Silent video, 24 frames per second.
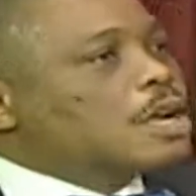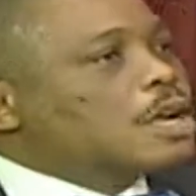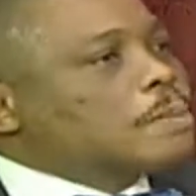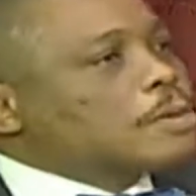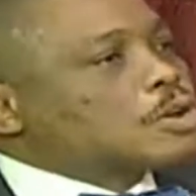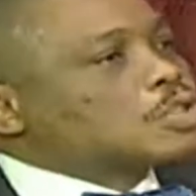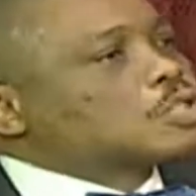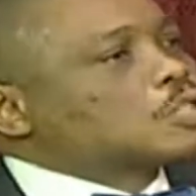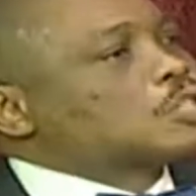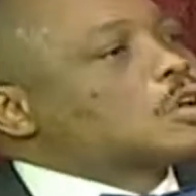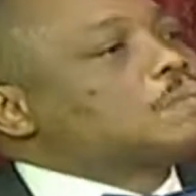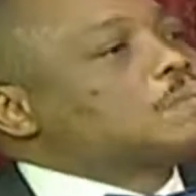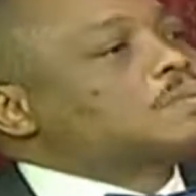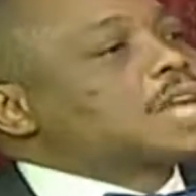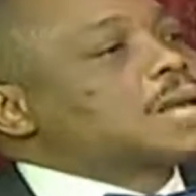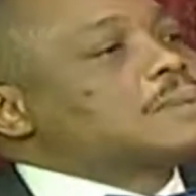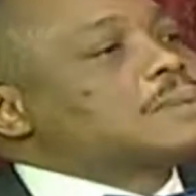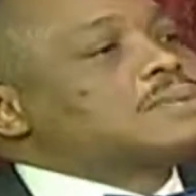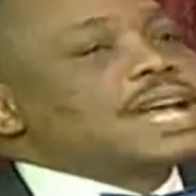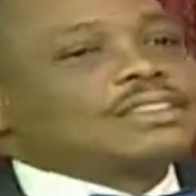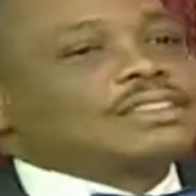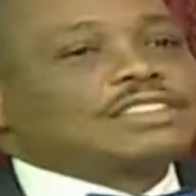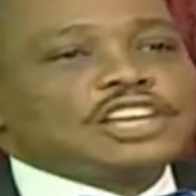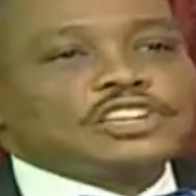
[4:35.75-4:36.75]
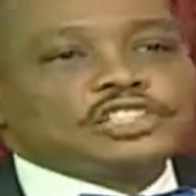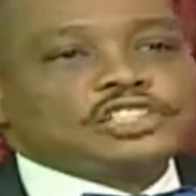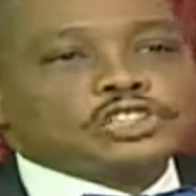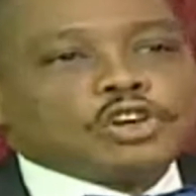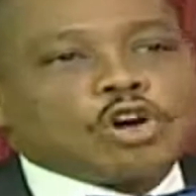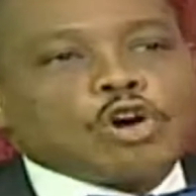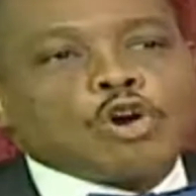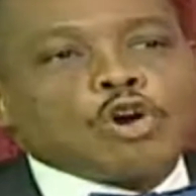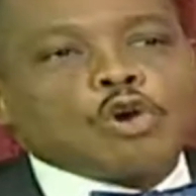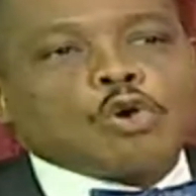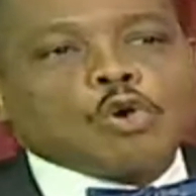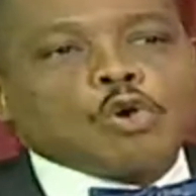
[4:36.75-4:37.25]
but sometimes the
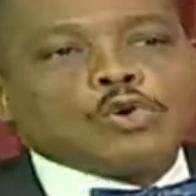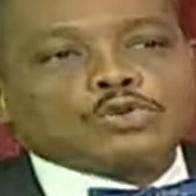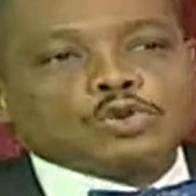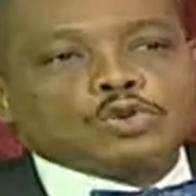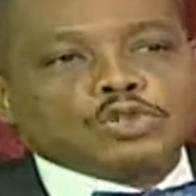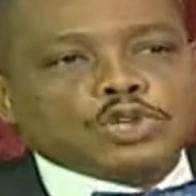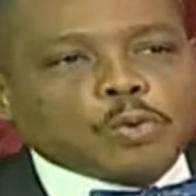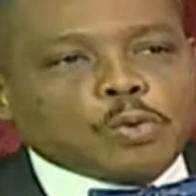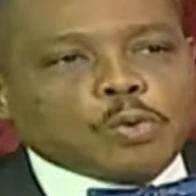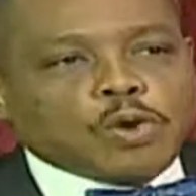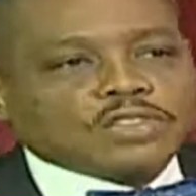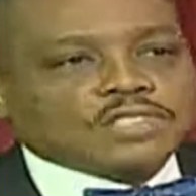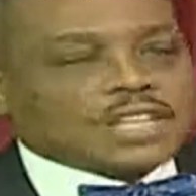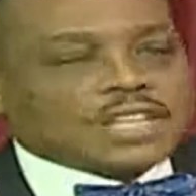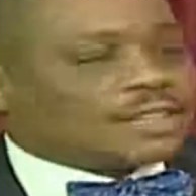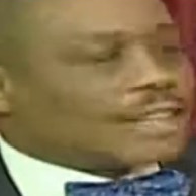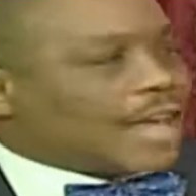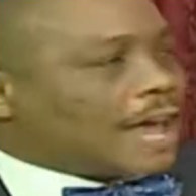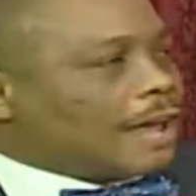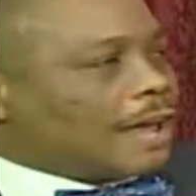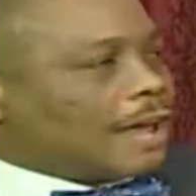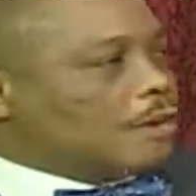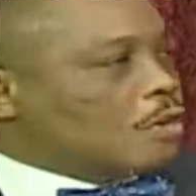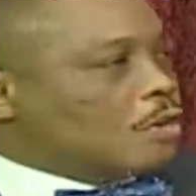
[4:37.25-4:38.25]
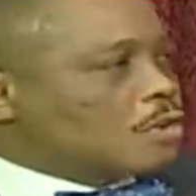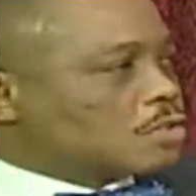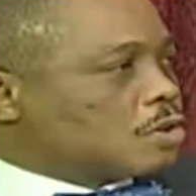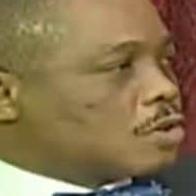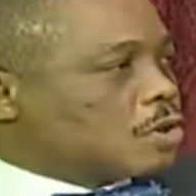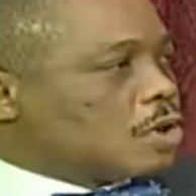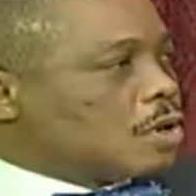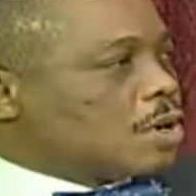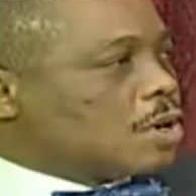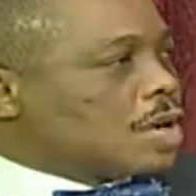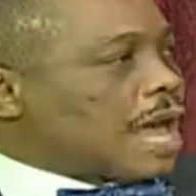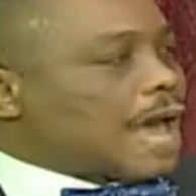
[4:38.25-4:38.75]
attention goes to the ones that are lost
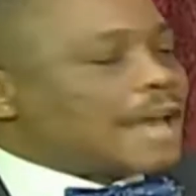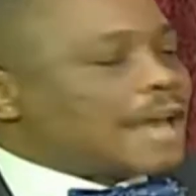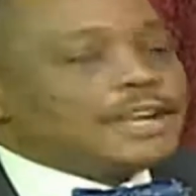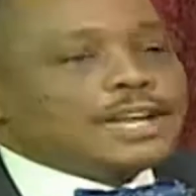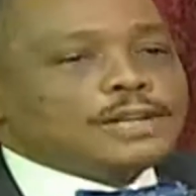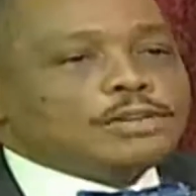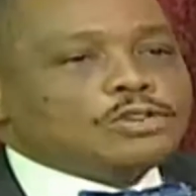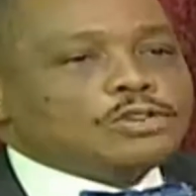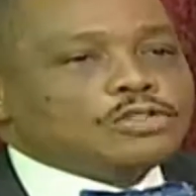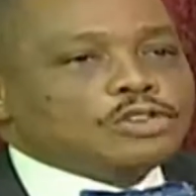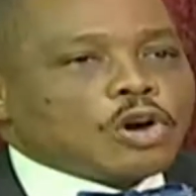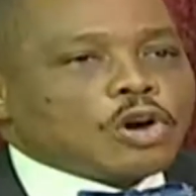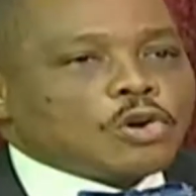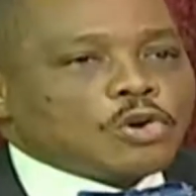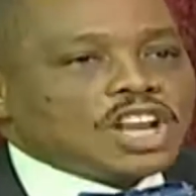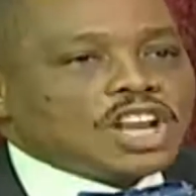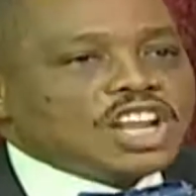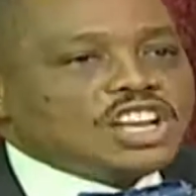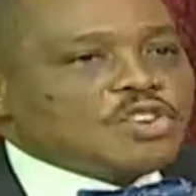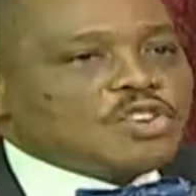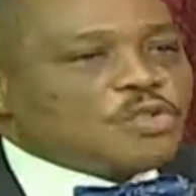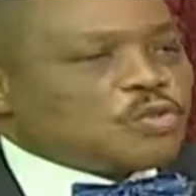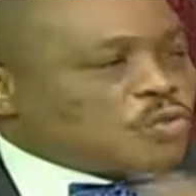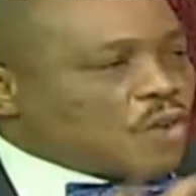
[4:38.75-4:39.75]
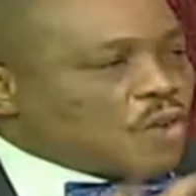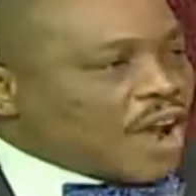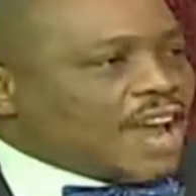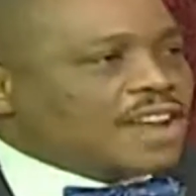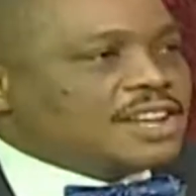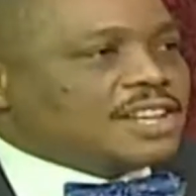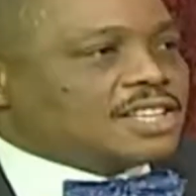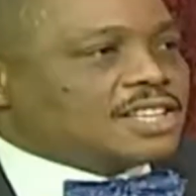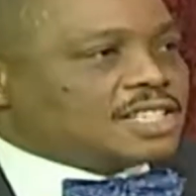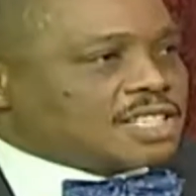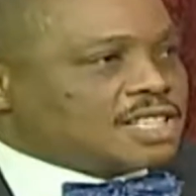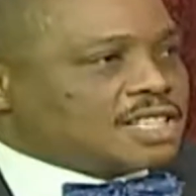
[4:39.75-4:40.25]
and they do not really
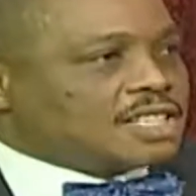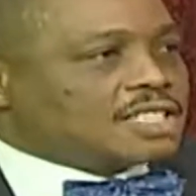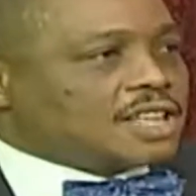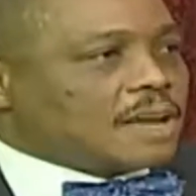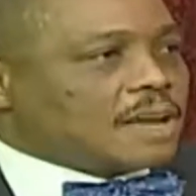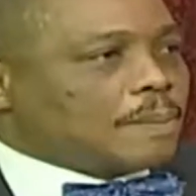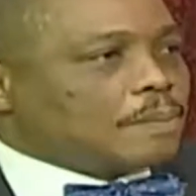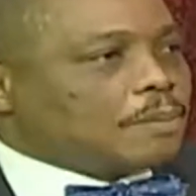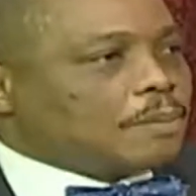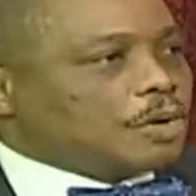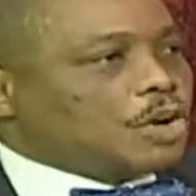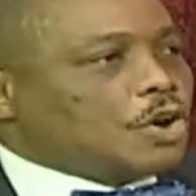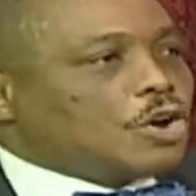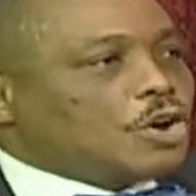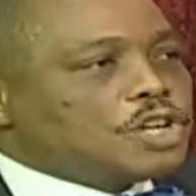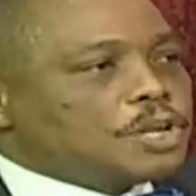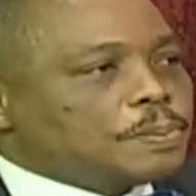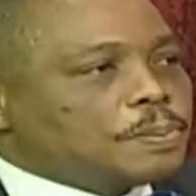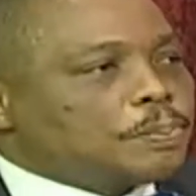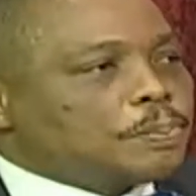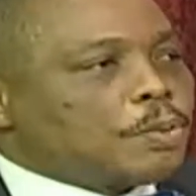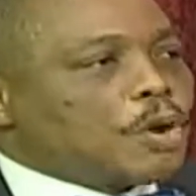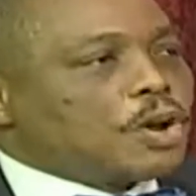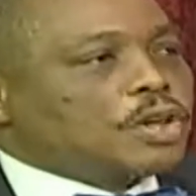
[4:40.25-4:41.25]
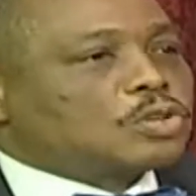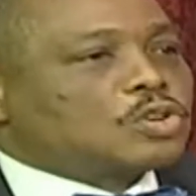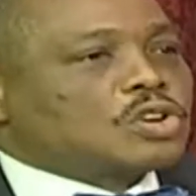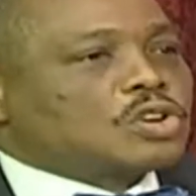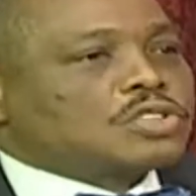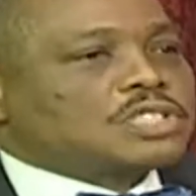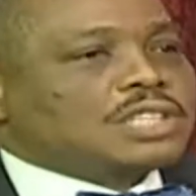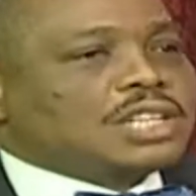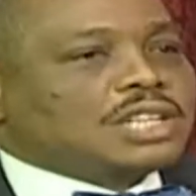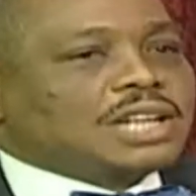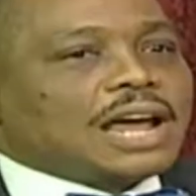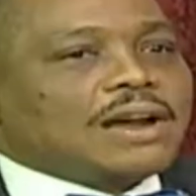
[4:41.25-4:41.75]
define the system, but they only point
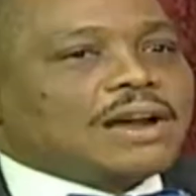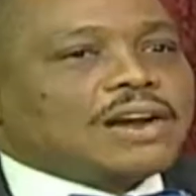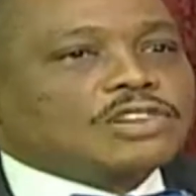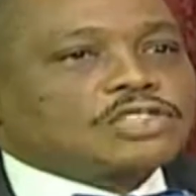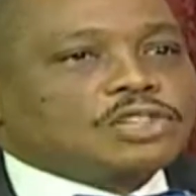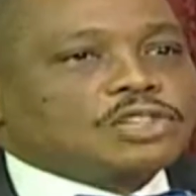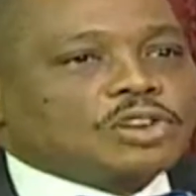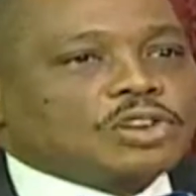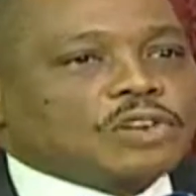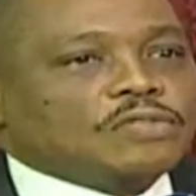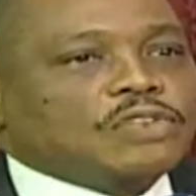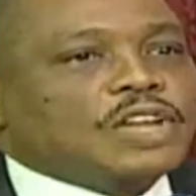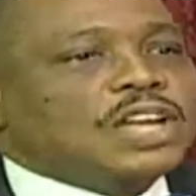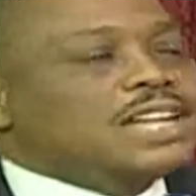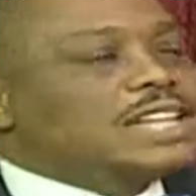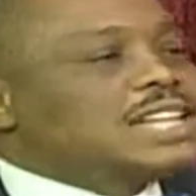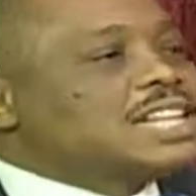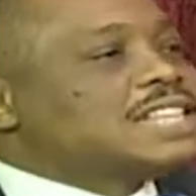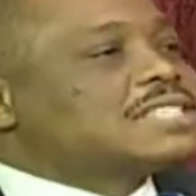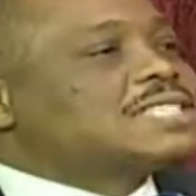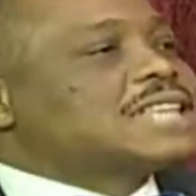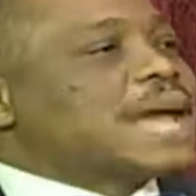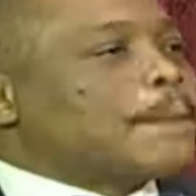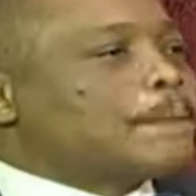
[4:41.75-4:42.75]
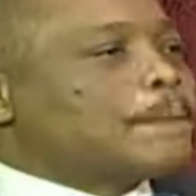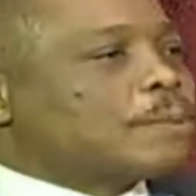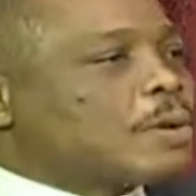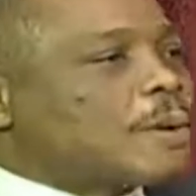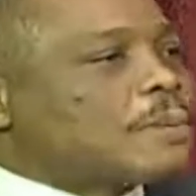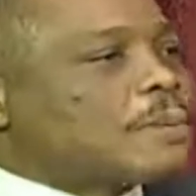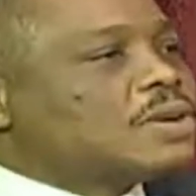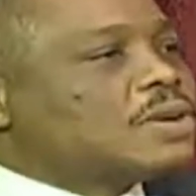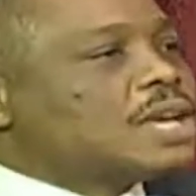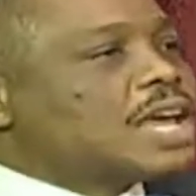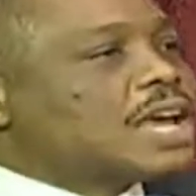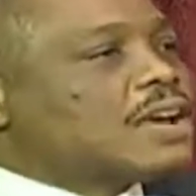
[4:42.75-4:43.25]
us in the direction of these are
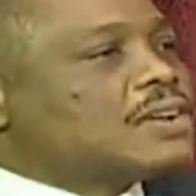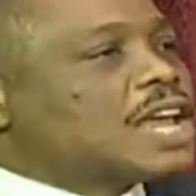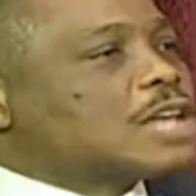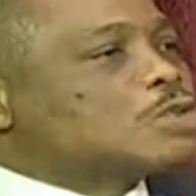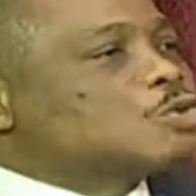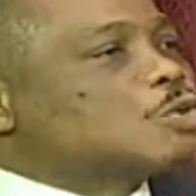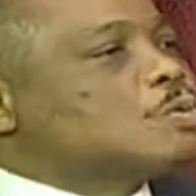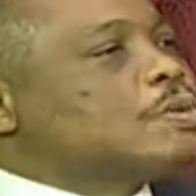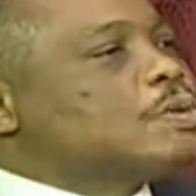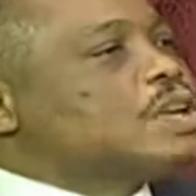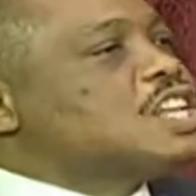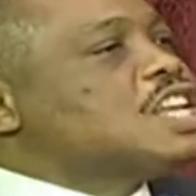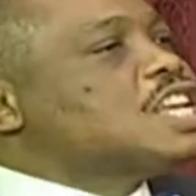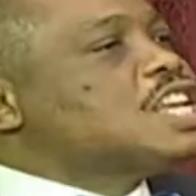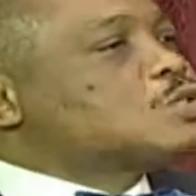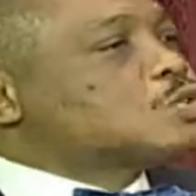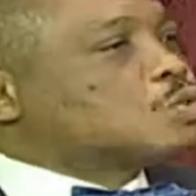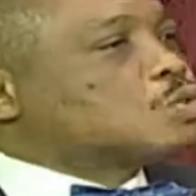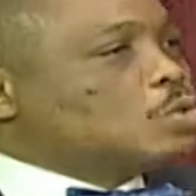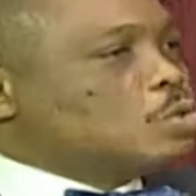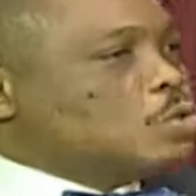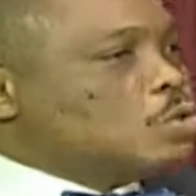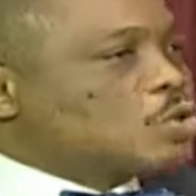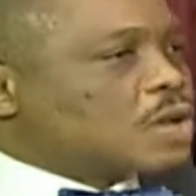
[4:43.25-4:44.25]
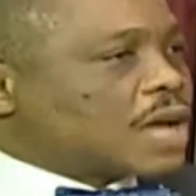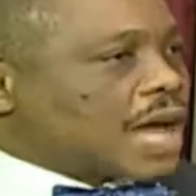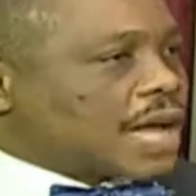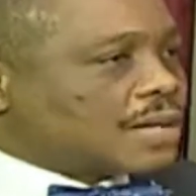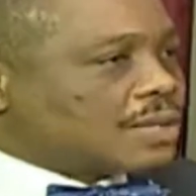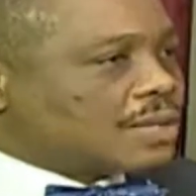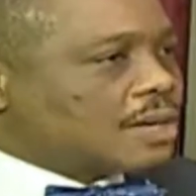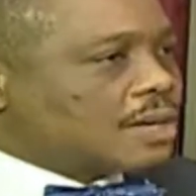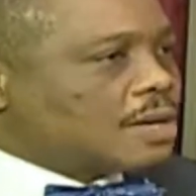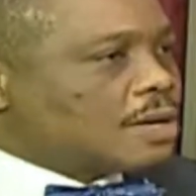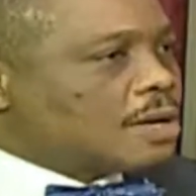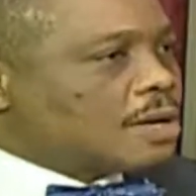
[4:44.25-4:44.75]
probably areas we may need to look at